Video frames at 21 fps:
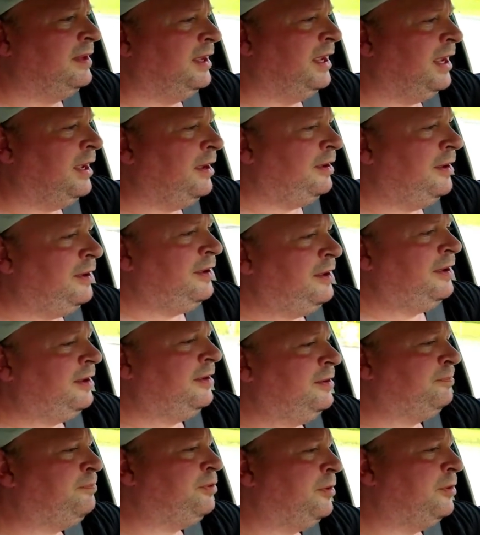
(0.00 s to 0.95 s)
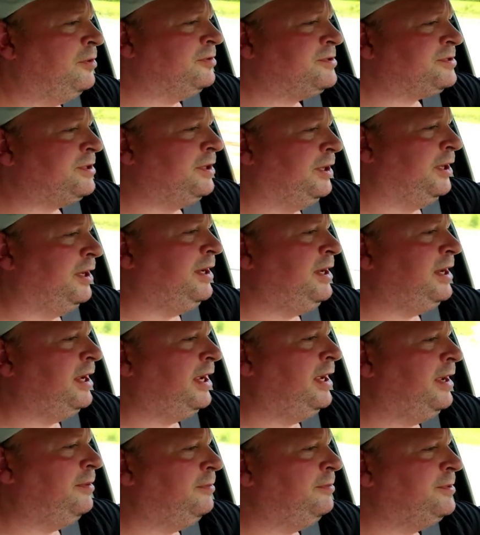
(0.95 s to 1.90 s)
uh, personally,
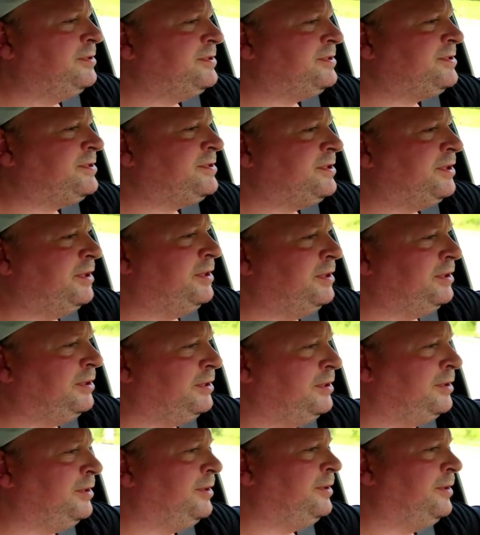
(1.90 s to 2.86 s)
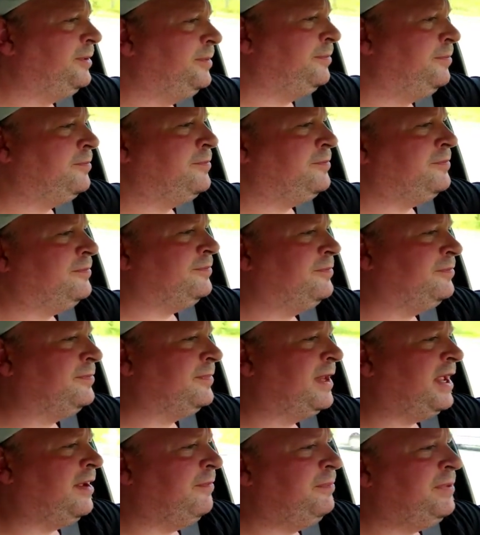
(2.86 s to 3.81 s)
I was, uh,
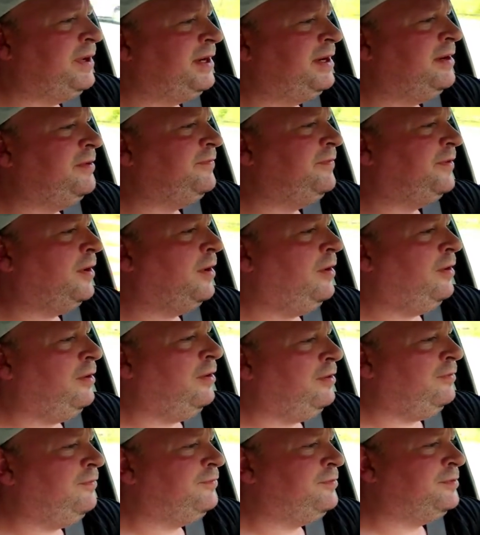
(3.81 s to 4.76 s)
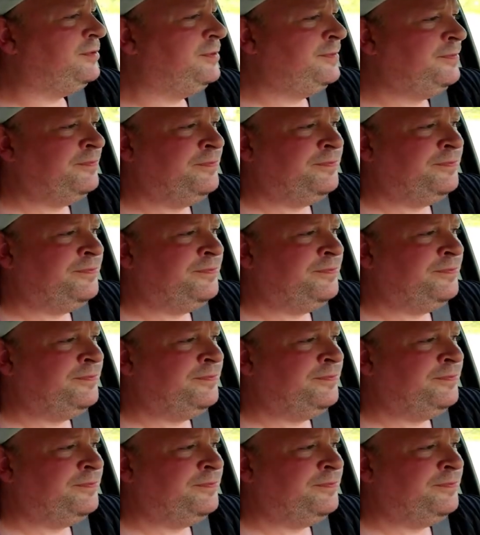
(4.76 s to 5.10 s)
I've been involved